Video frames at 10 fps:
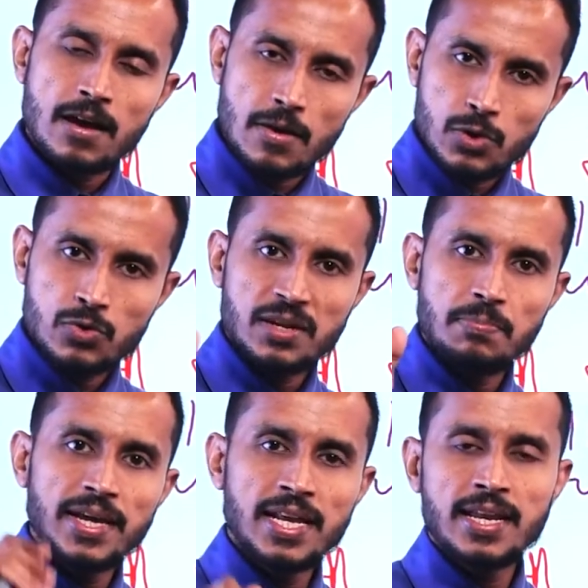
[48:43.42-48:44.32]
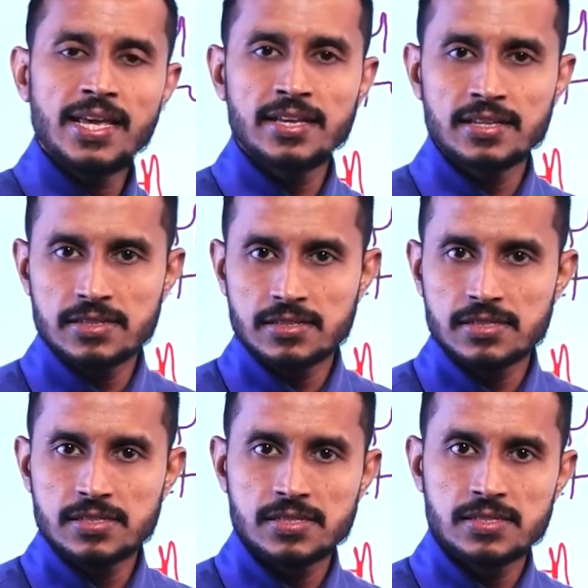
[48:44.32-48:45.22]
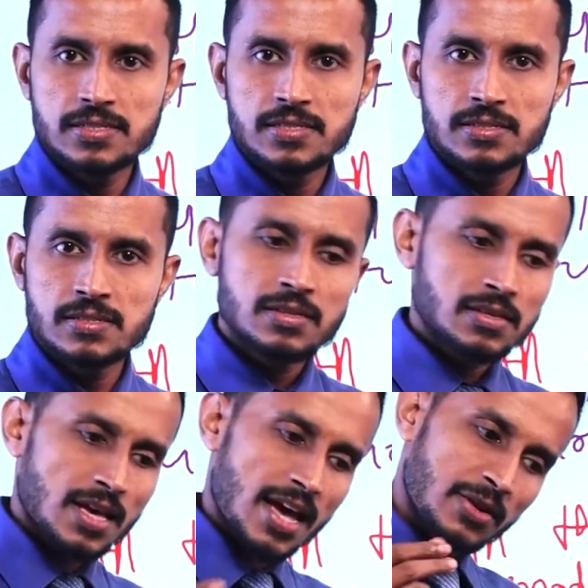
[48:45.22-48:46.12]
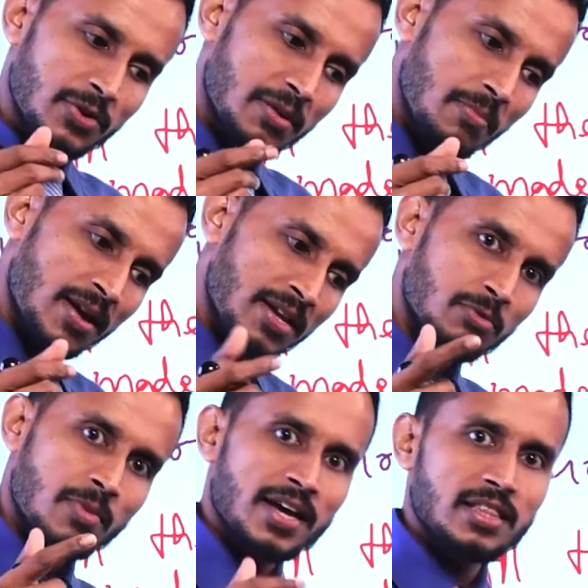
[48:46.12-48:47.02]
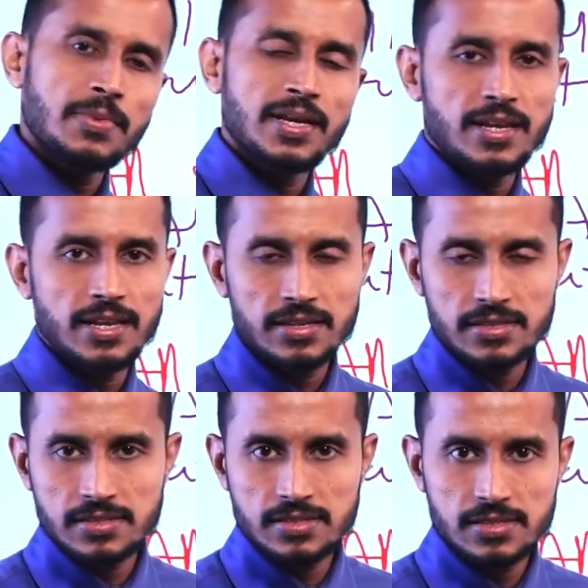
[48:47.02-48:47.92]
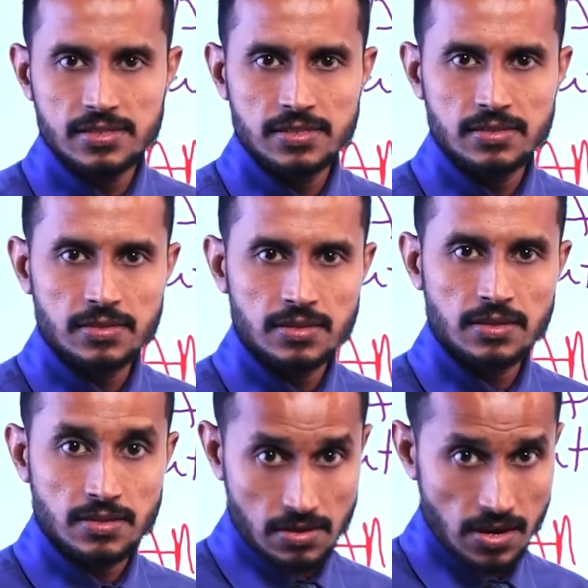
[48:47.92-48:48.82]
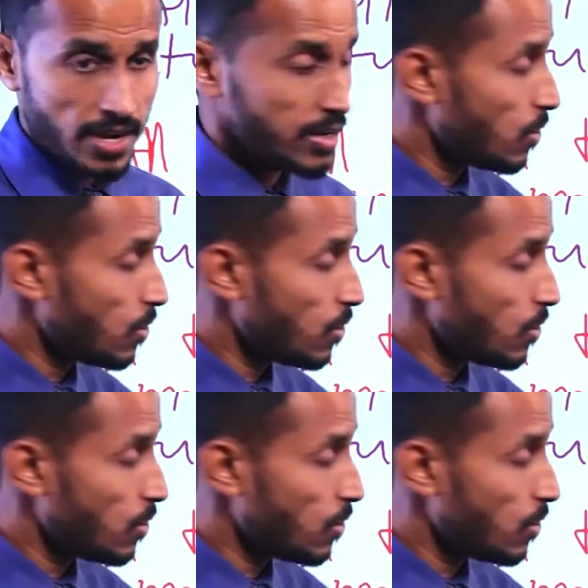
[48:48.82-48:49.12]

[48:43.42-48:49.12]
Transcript: You need buildings and you need money to buy the buildings, right?